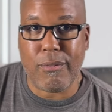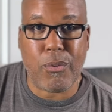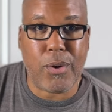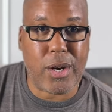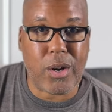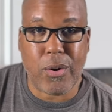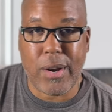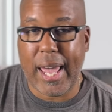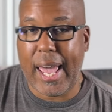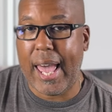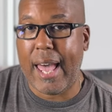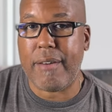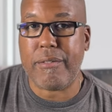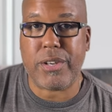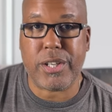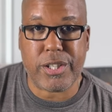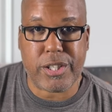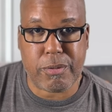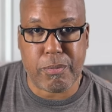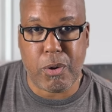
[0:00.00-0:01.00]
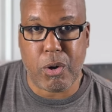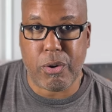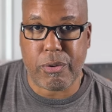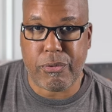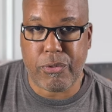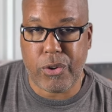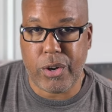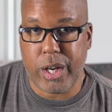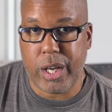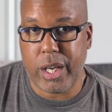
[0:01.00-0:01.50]
we don't have any
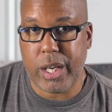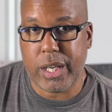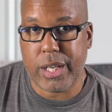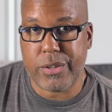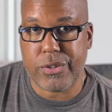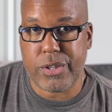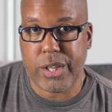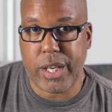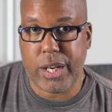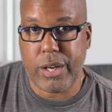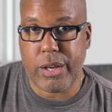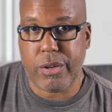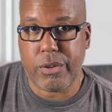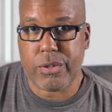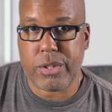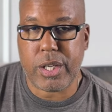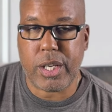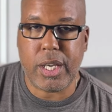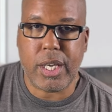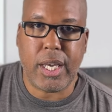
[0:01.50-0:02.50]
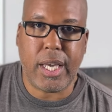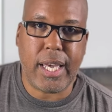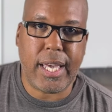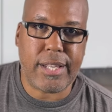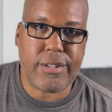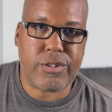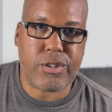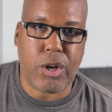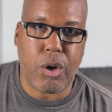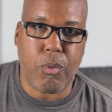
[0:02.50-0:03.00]
smoke-free casinos.
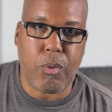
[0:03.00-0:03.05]
And so